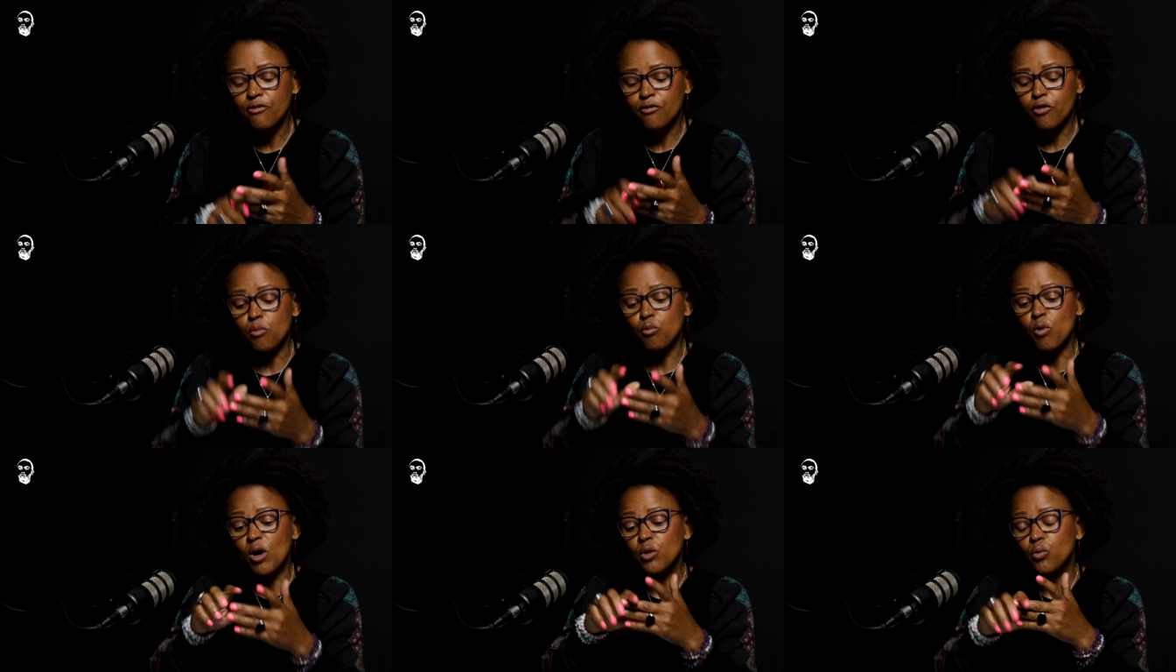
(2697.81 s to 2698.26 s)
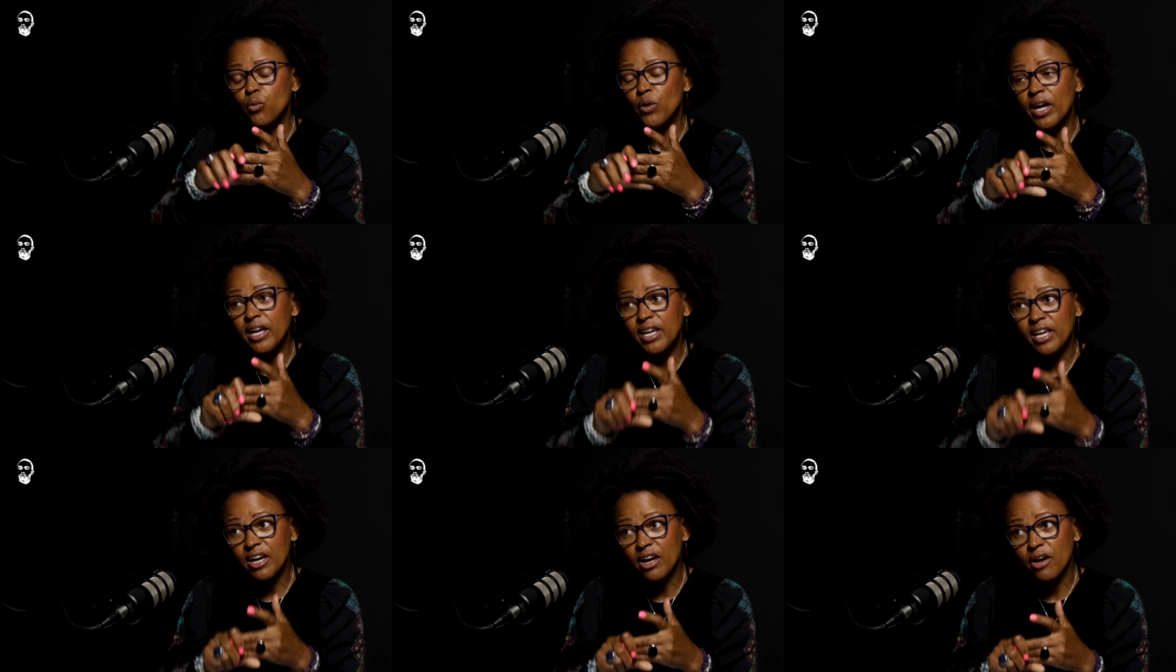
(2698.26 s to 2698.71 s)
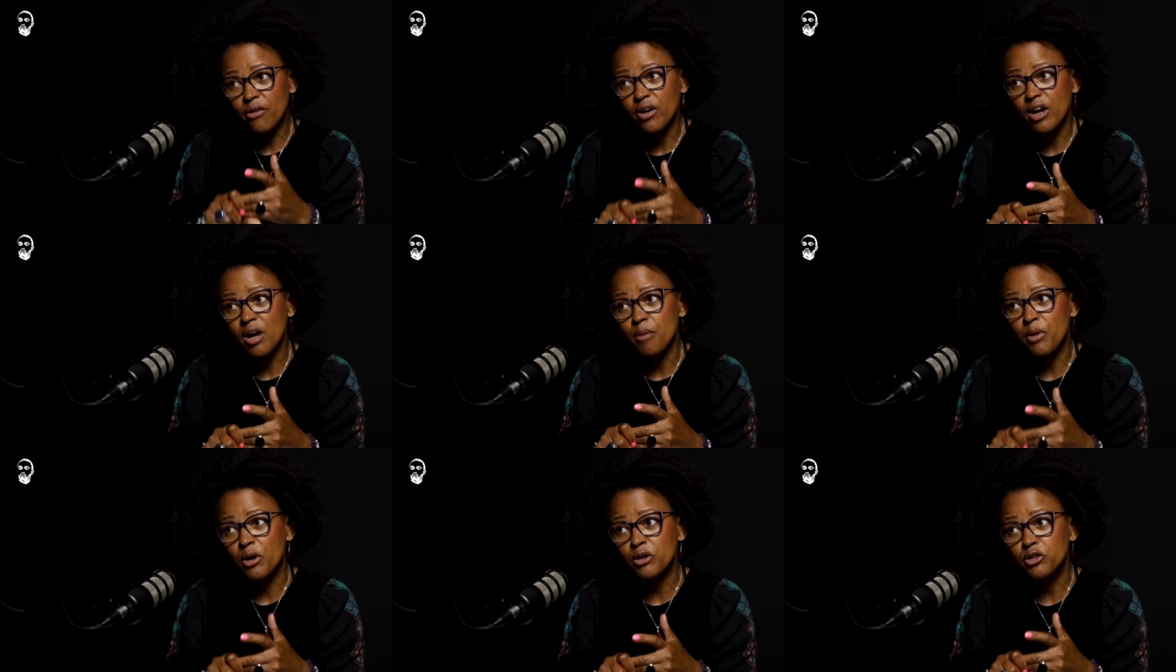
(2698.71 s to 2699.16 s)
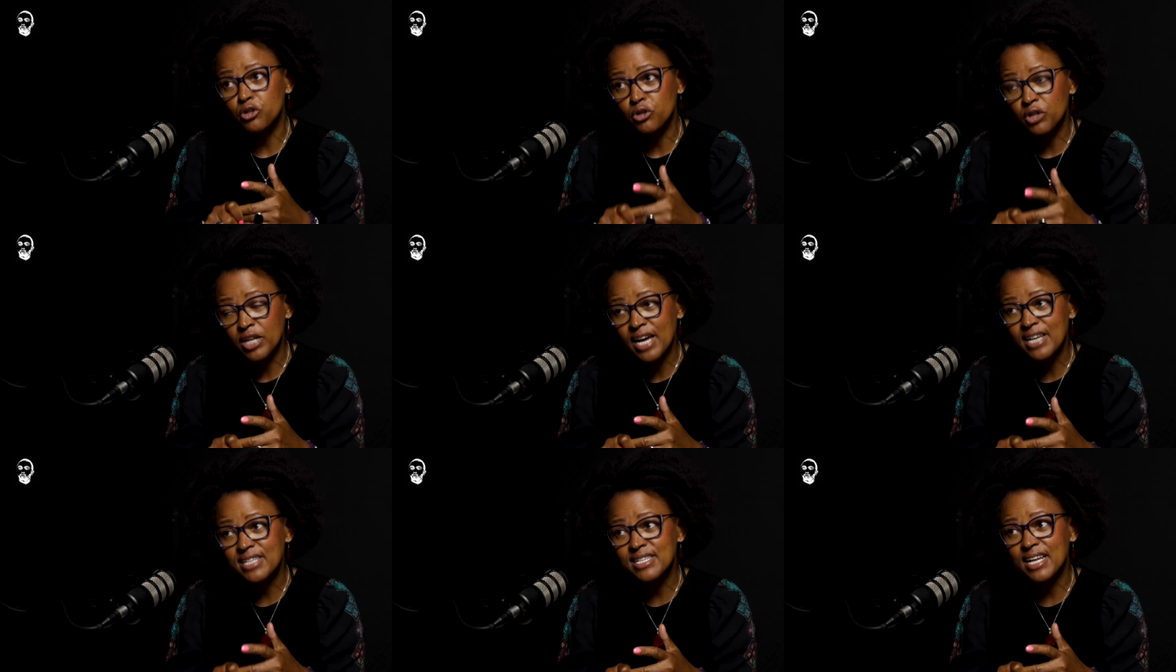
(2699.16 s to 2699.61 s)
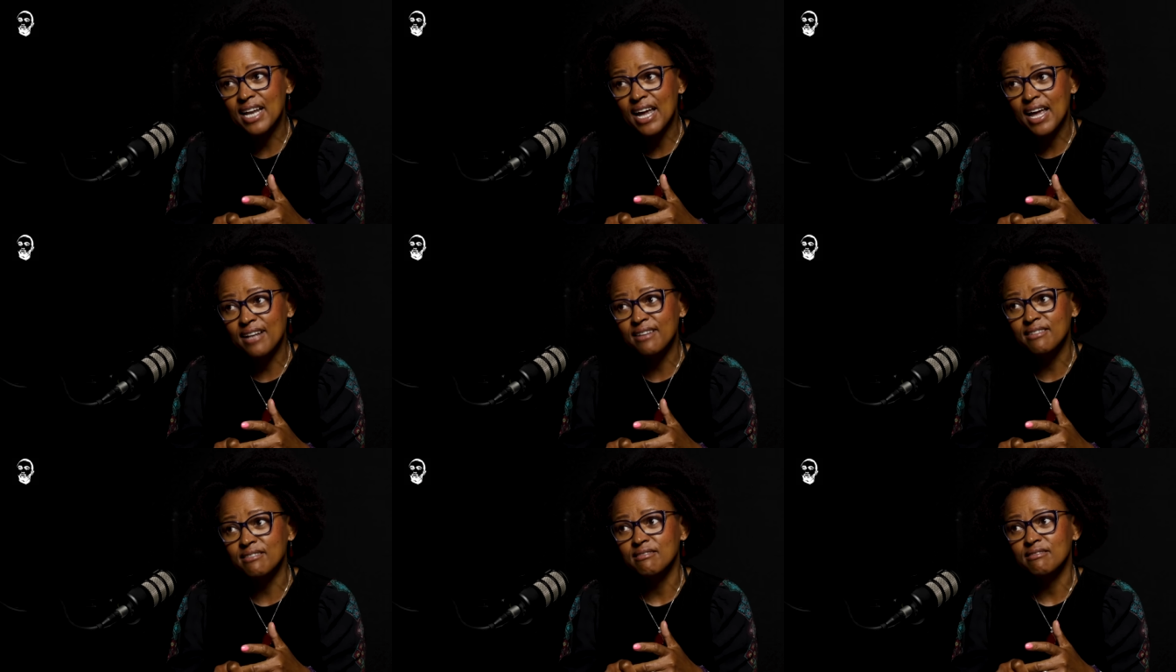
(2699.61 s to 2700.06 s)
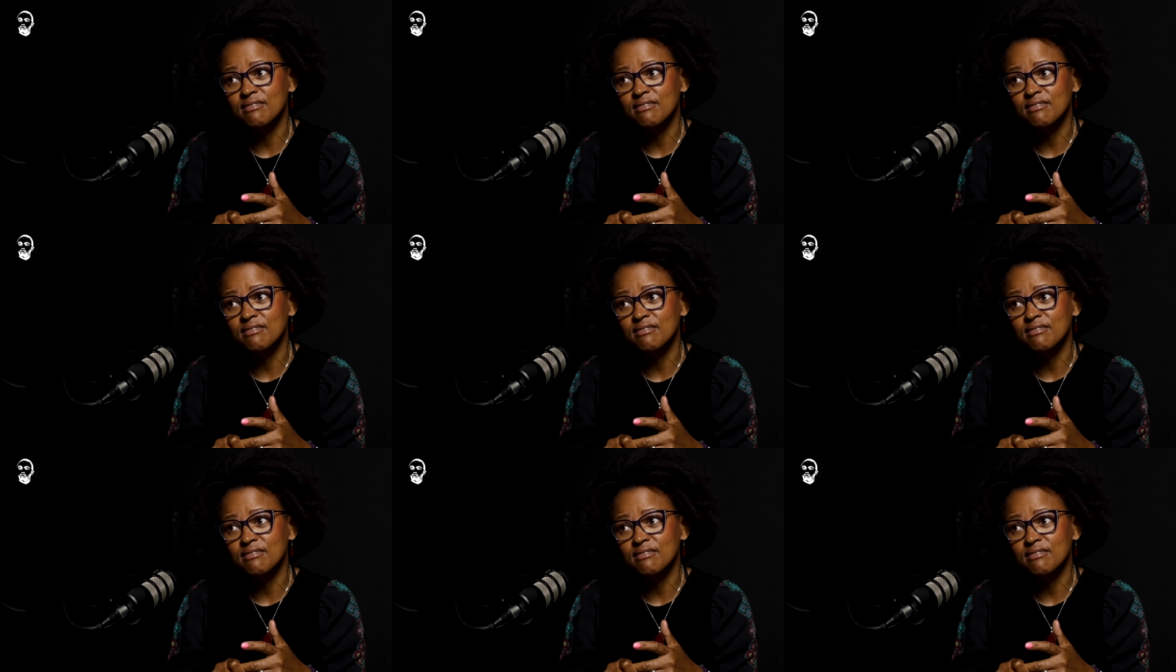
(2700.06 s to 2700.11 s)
from what we're hearing about UKZN,